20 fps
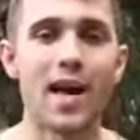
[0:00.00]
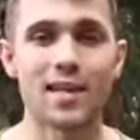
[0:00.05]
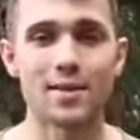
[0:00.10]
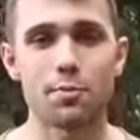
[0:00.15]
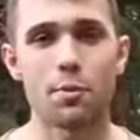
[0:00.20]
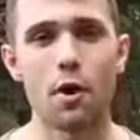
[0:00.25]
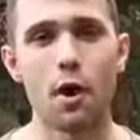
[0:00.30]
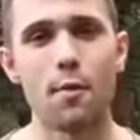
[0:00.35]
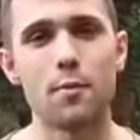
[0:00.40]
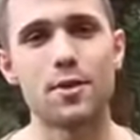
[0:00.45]
As
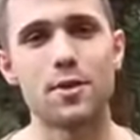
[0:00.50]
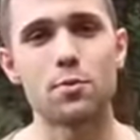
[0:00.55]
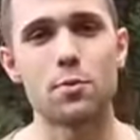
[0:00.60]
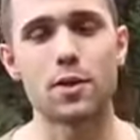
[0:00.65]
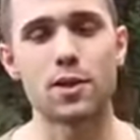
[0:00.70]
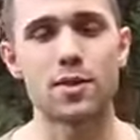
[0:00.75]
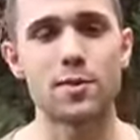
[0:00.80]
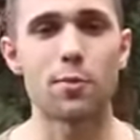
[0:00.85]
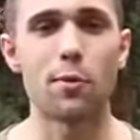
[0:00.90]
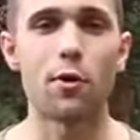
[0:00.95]
promised,
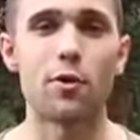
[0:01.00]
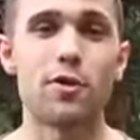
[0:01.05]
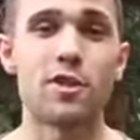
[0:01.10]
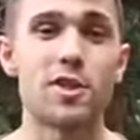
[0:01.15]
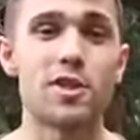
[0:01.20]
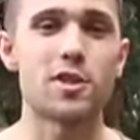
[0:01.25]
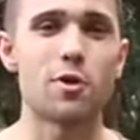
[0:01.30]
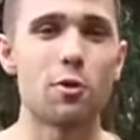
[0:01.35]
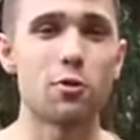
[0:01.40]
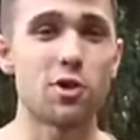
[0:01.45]
we explored the
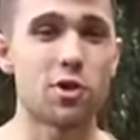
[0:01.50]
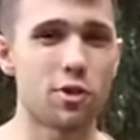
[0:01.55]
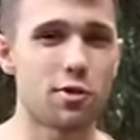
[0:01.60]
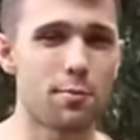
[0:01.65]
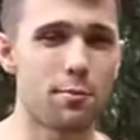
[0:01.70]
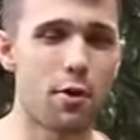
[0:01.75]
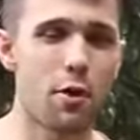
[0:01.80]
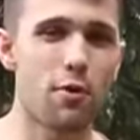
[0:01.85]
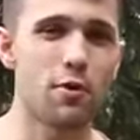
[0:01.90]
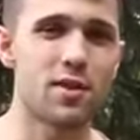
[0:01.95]
social
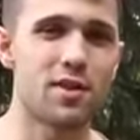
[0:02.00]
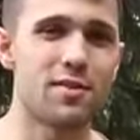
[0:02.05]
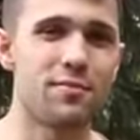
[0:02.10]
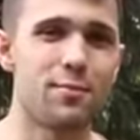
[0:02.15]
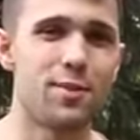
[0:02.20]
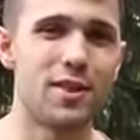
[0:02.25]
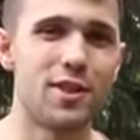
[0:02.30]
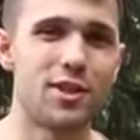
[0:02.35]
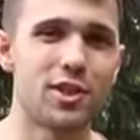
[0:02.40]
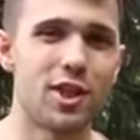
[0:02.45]
components
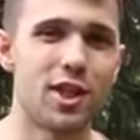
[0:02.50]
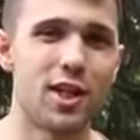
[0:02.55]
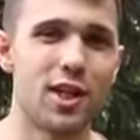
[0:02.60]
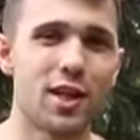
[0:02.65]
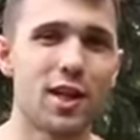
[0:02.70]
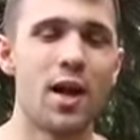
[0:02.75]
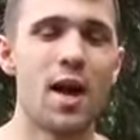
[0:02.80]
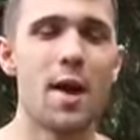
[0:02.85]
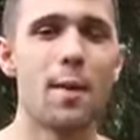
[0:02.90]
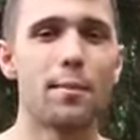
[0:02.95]
of binge
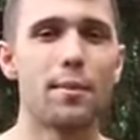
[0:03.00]
eating,